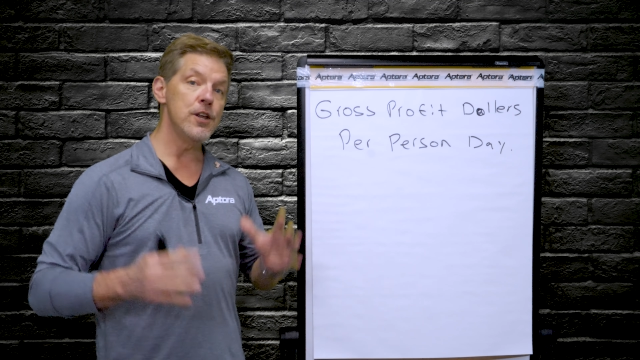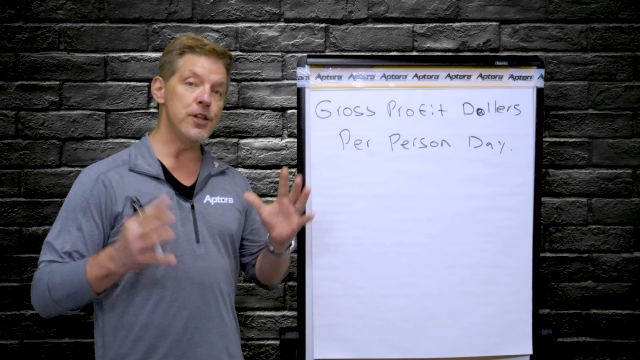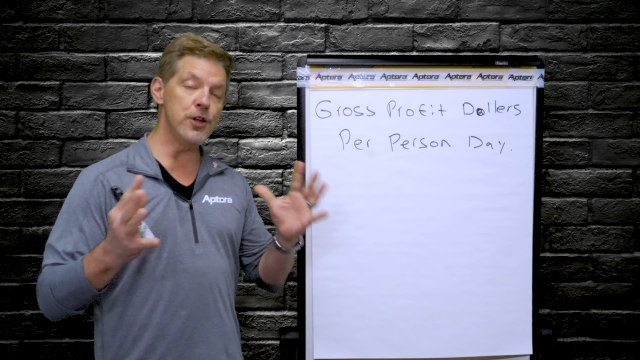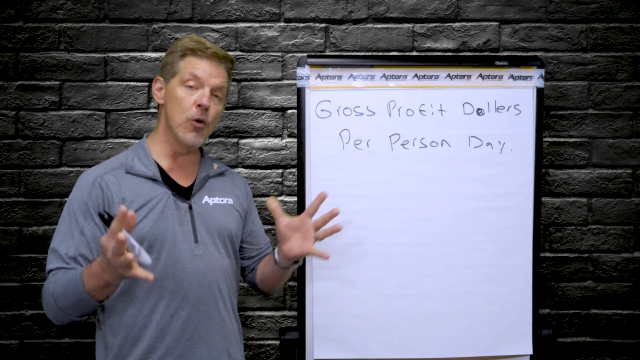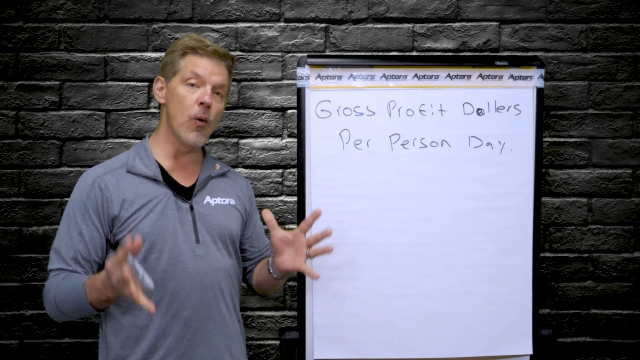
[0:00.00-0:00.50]

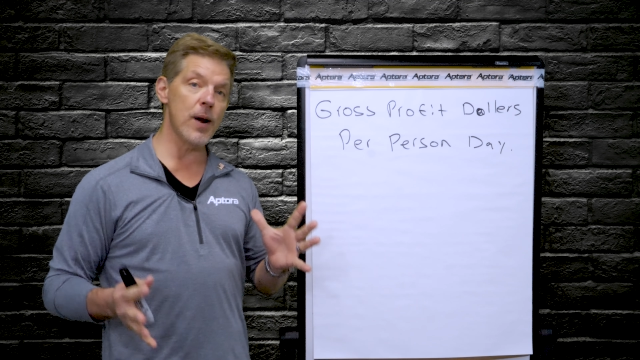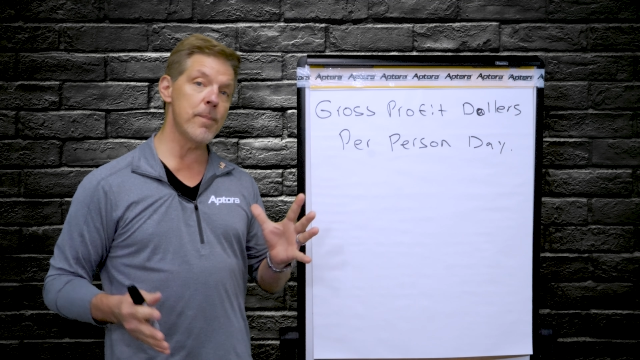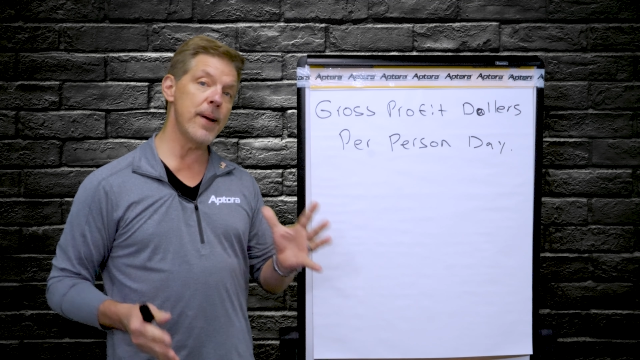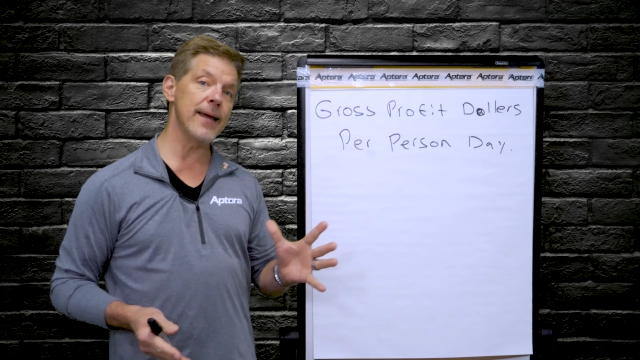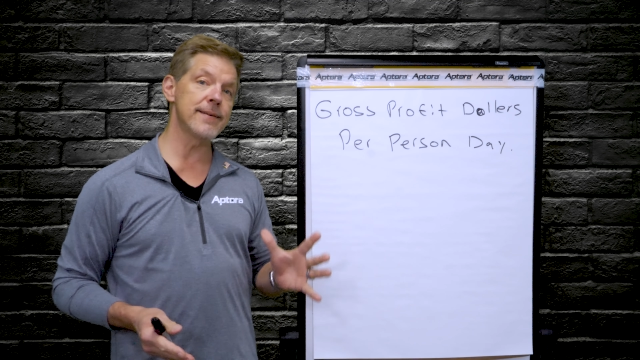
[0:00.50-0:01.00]
You want to
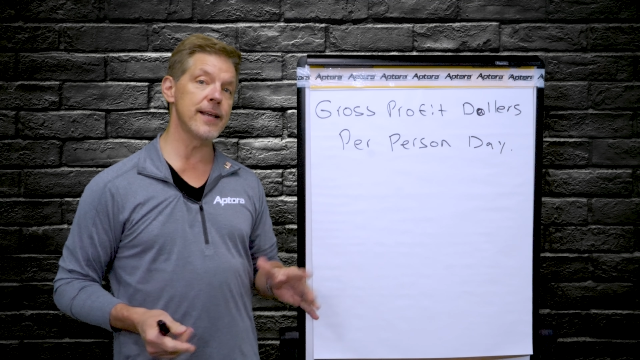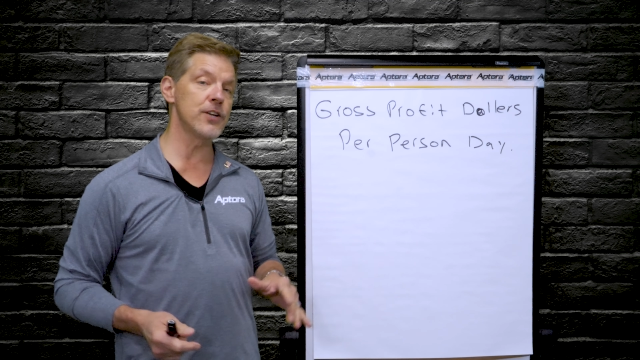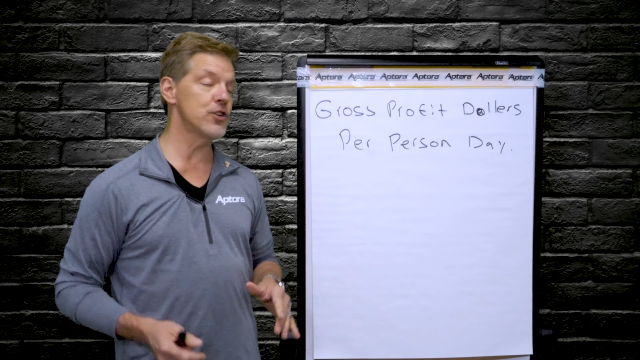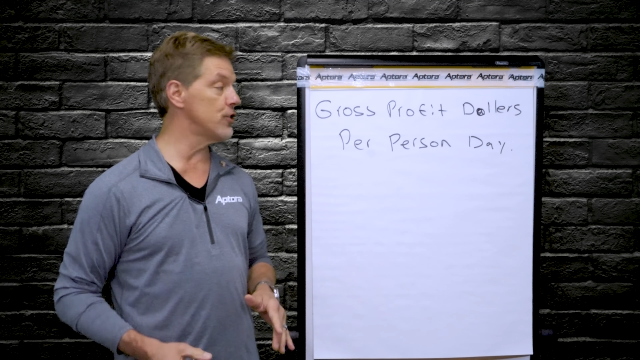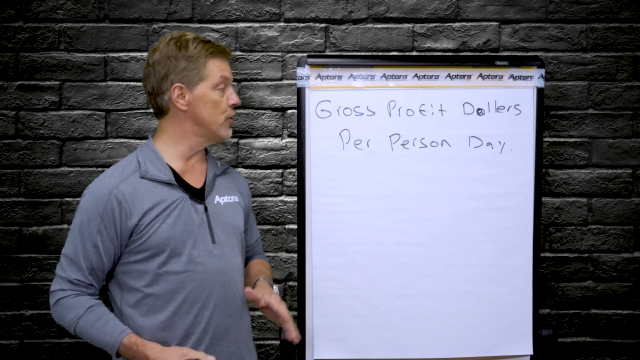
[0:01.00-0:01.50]
pay
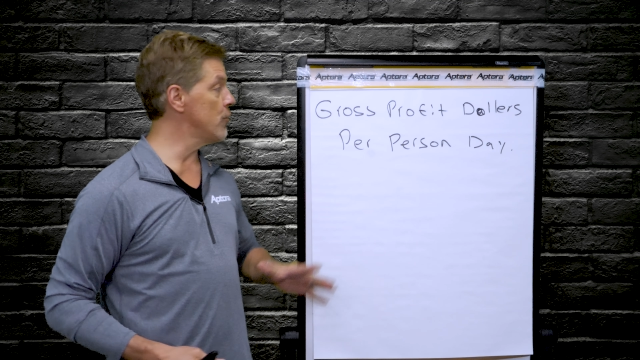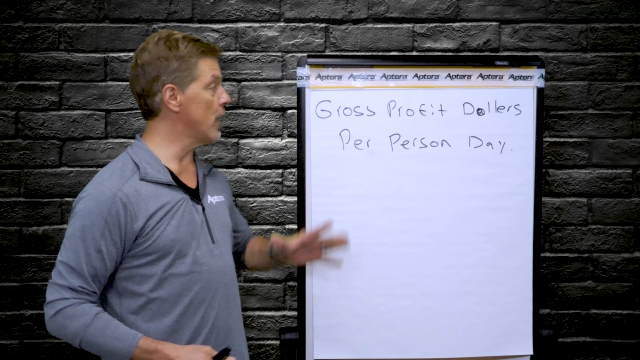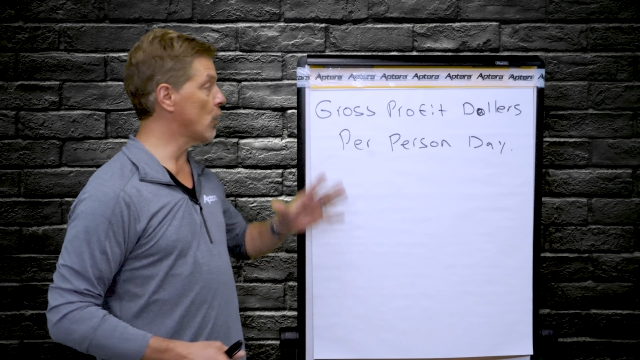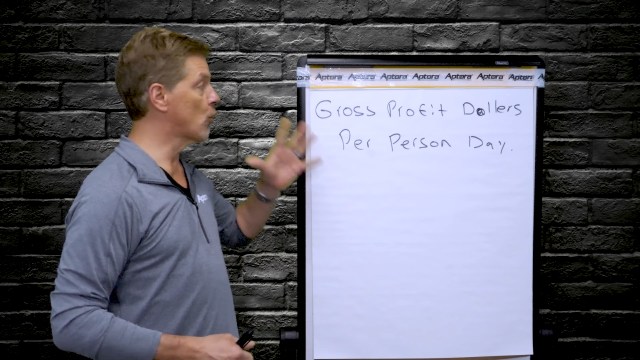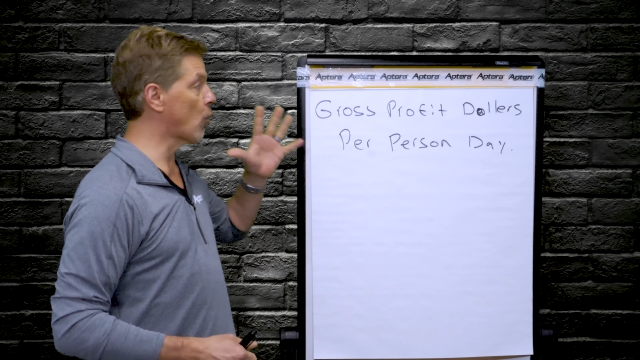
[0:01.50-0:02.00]
attention to
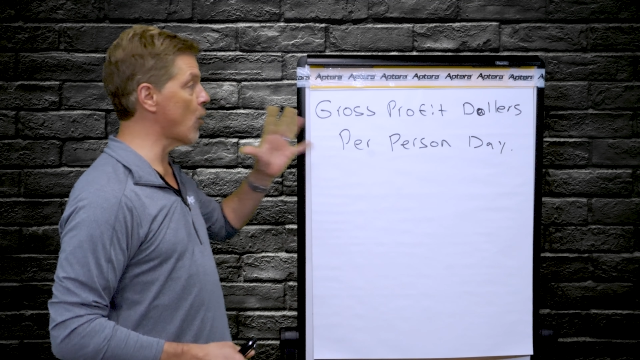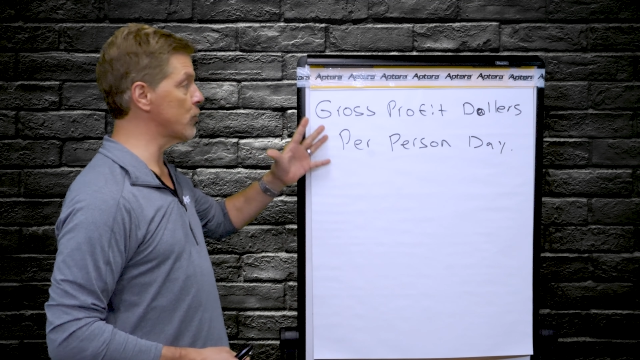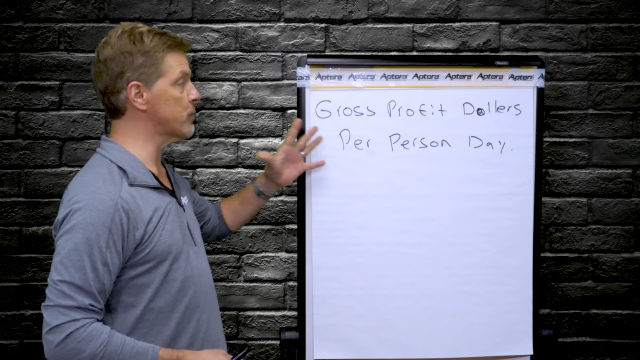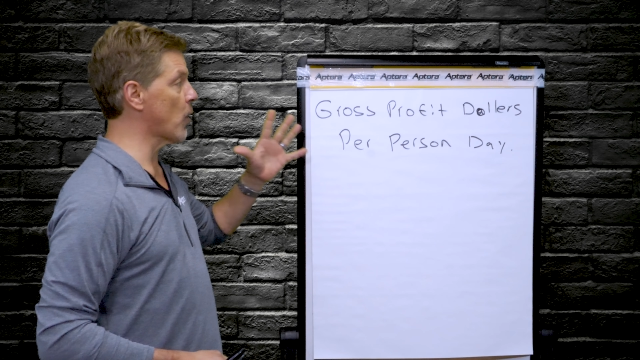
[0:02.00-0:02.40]
the gross